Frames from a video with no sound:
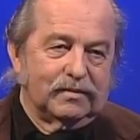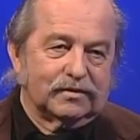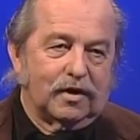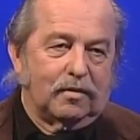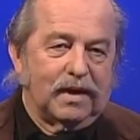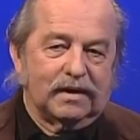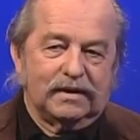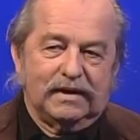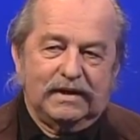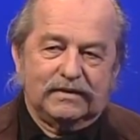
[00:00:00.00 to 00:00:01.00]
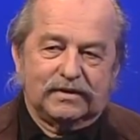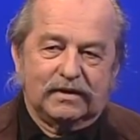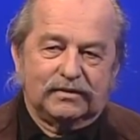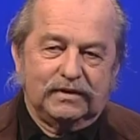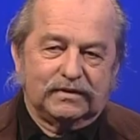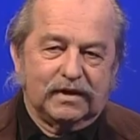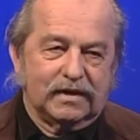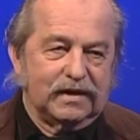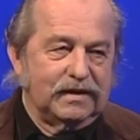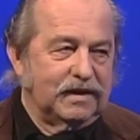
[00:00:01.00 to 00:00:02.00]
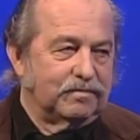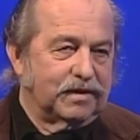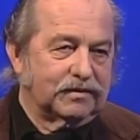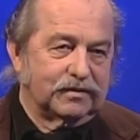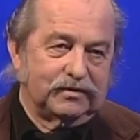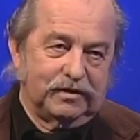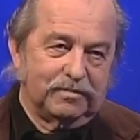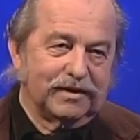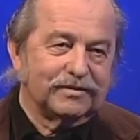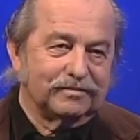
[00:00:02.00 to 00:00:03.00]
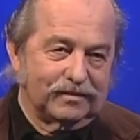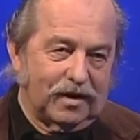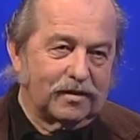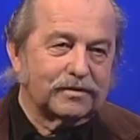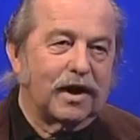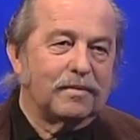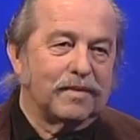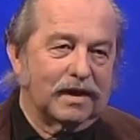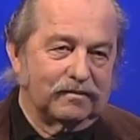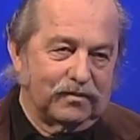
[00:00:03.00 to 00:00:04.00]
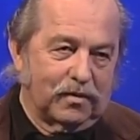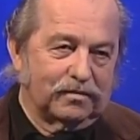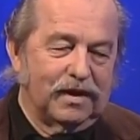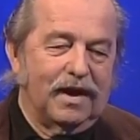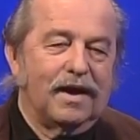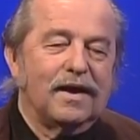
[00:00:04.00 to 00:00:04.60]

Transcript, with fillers: It was all about he said, she said, he bitched, she bitched, all the time, back and forth.